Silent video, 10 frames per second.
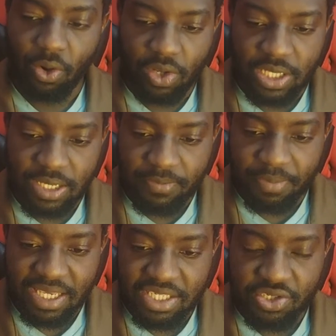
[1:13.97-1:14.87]
On the
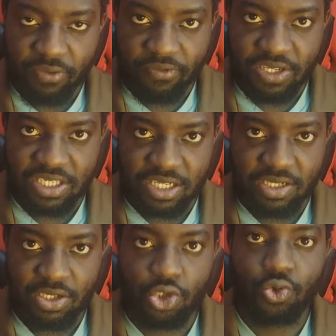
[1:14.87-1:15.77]
basis of
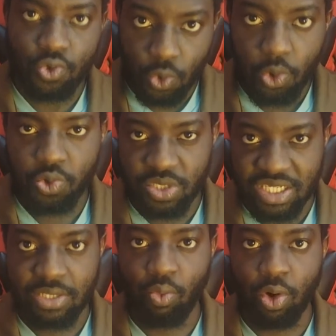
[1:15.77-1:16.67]
reason, you know you
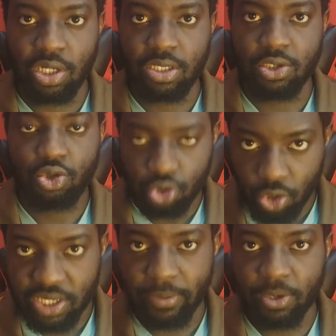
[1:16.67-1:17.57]
did the work. You
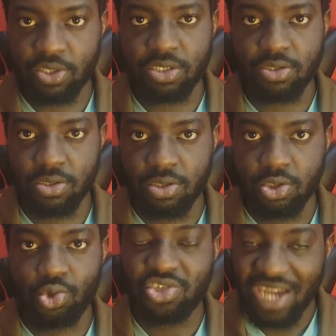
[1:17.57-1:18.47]
thought about it.
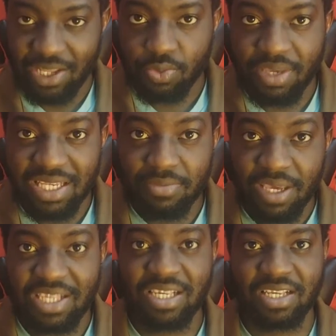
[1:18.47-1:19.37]
You tried to make it
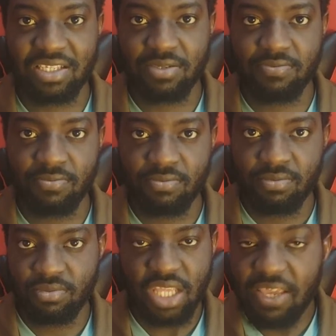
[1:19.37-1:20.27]
make sense.
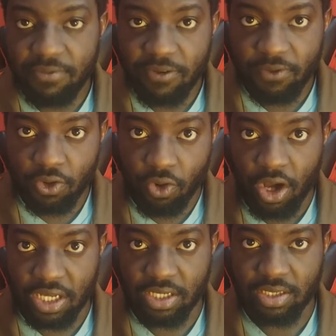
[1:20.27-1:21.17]
Even if you're
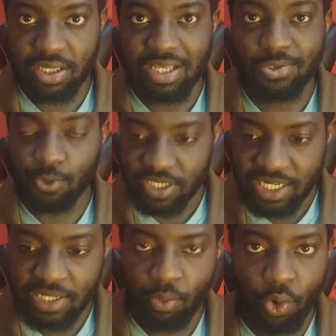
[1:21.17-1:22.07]
wrong, you
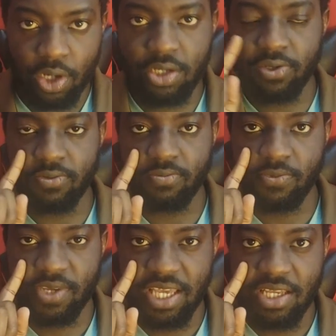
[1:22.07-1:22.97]
did the work.
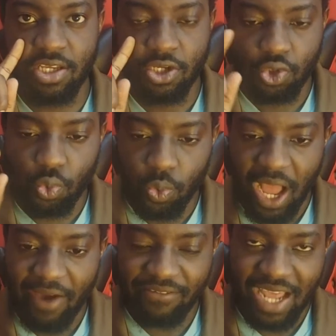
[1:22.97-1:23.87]
Okay? You
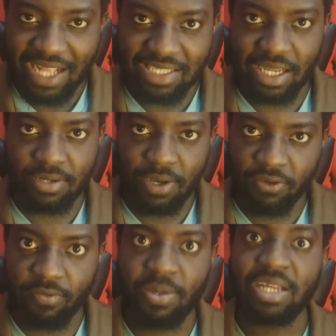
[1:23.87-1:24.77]
have that at the back
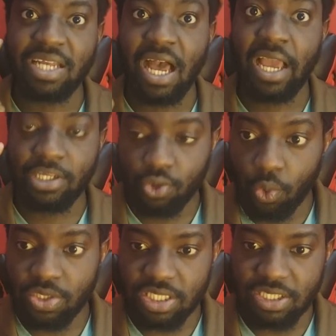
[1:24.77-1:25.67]
of your mind that I
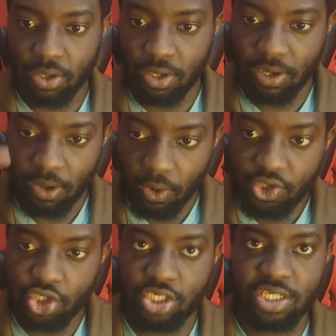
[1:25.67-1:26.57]
chose this
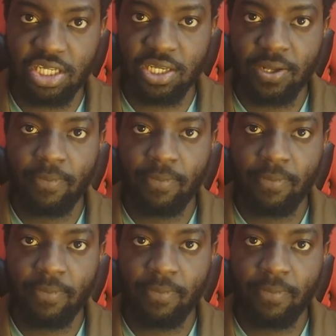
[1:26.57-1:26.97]
consciously.